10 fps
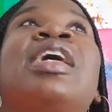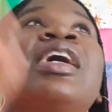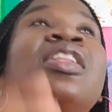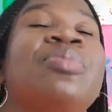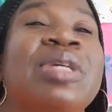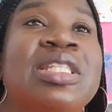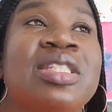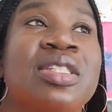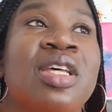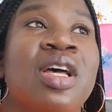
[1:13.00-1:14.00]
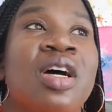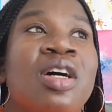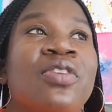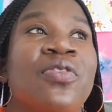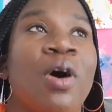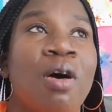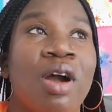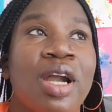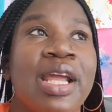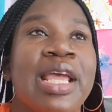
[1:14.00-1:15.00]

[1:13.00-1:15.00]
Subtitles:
the elements of art